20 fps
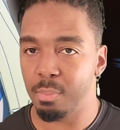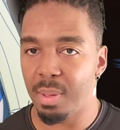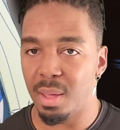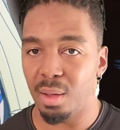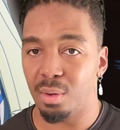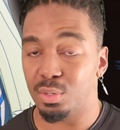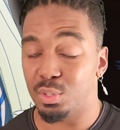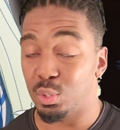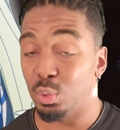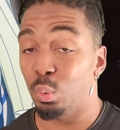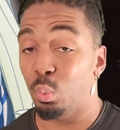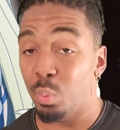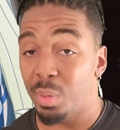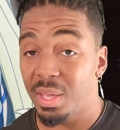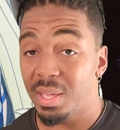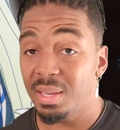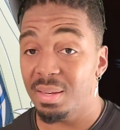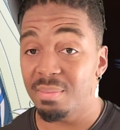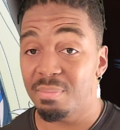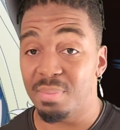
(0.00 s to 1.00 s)
Bell to
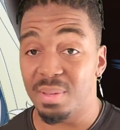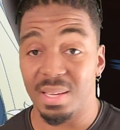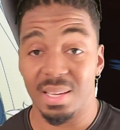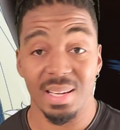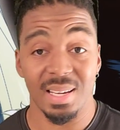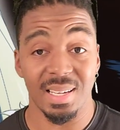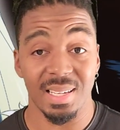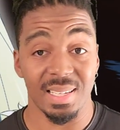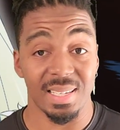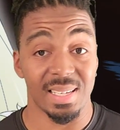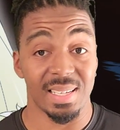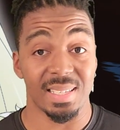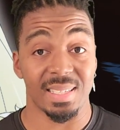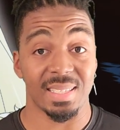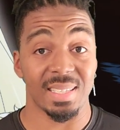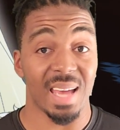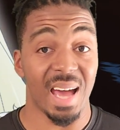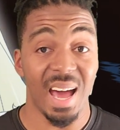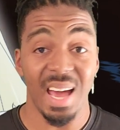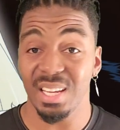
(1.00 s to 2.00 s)
win?
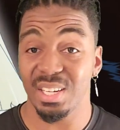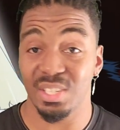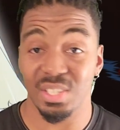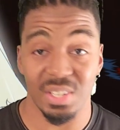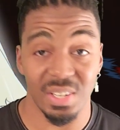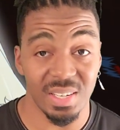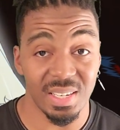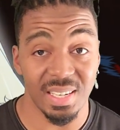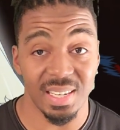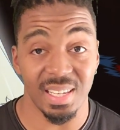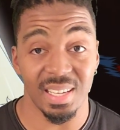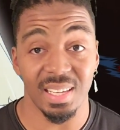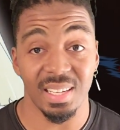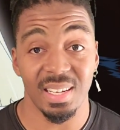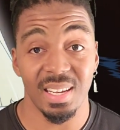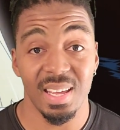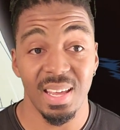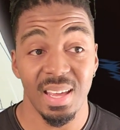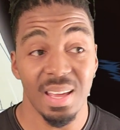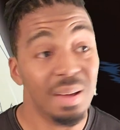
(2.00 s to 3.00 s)
Because I sure did.
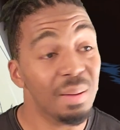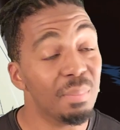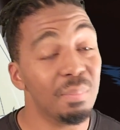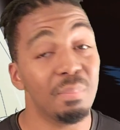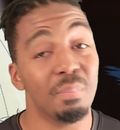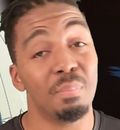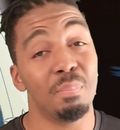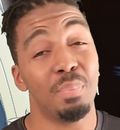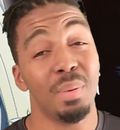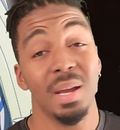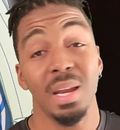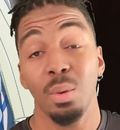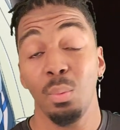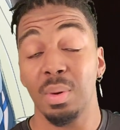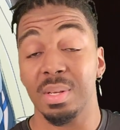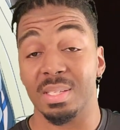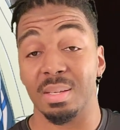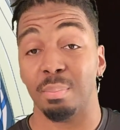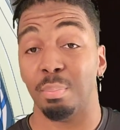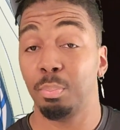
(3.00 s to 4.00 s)
But it
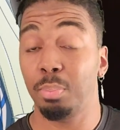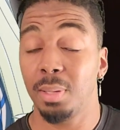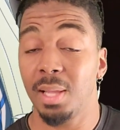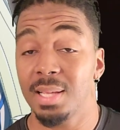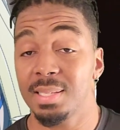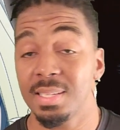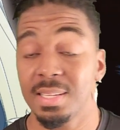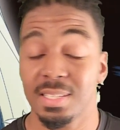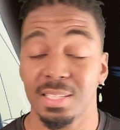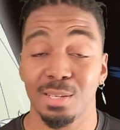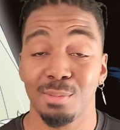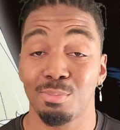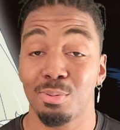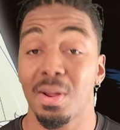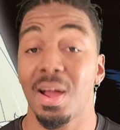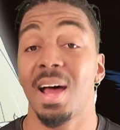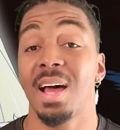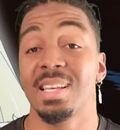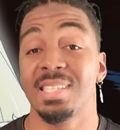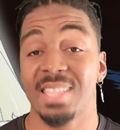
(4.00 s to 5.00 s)
was a pleasant
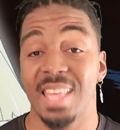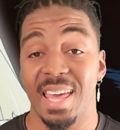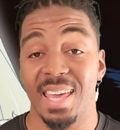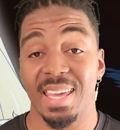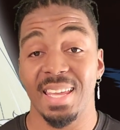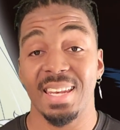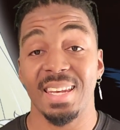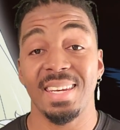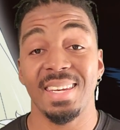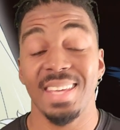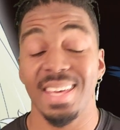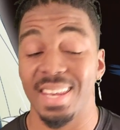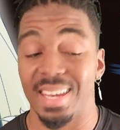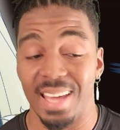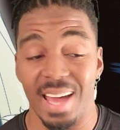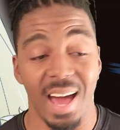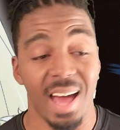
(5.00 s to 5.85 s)
surprise that he didn't.